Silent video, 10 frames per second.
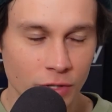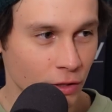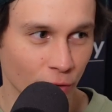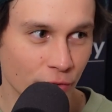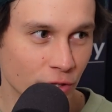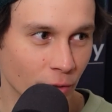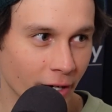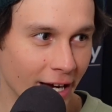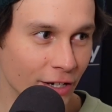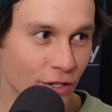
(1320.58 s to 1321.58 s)
was glued to
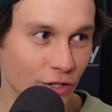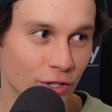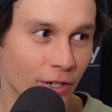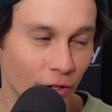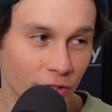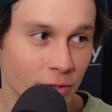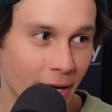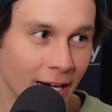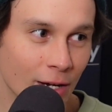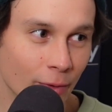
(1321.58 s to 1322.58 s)
it. And you should have heard the
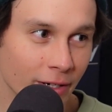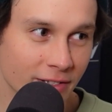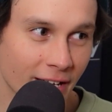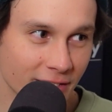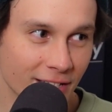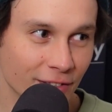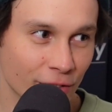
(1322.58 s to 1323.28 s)
Palais when Saints kicked the